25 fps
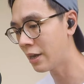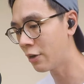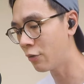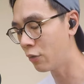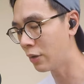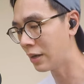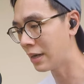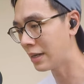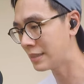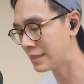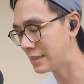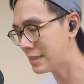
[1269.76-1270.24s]

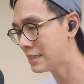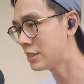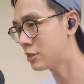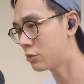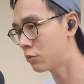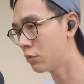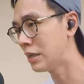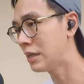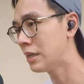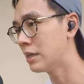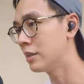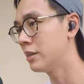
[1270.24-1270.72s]
realized this is
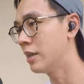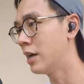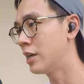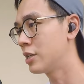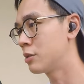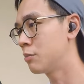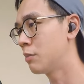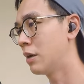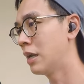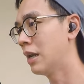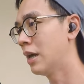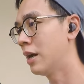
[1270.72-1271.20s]
really a nudge in
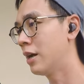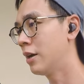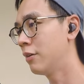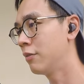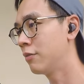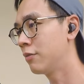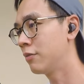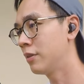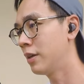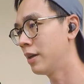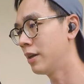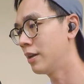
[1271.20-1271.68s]
my life
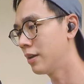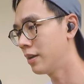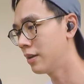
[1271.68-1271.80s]
that